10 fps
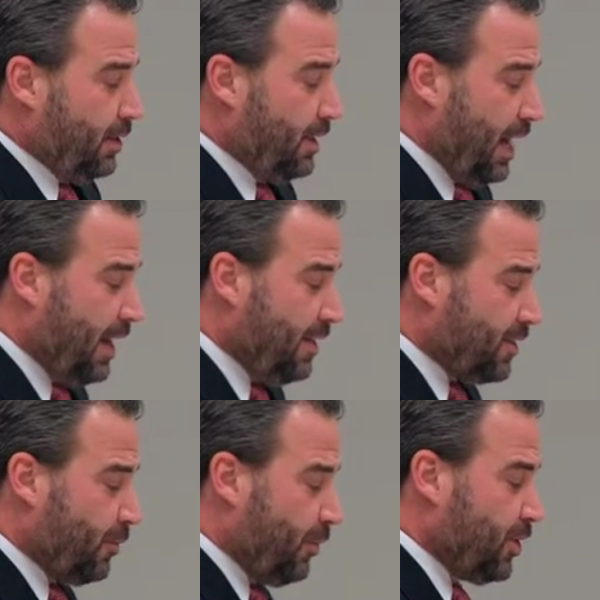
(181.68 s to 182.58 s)
To gain
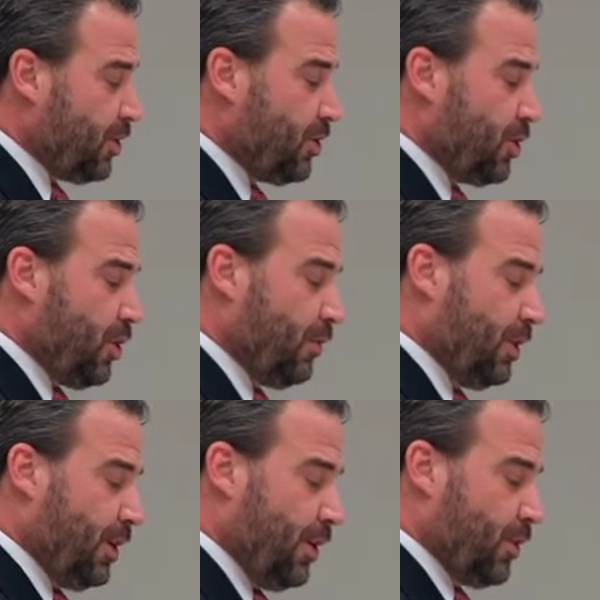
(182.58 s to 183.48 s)
this efficiency over
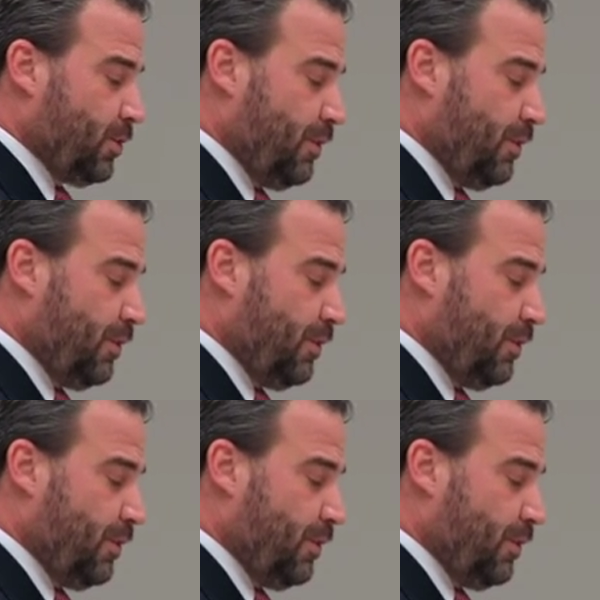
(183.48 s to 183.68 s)
the years,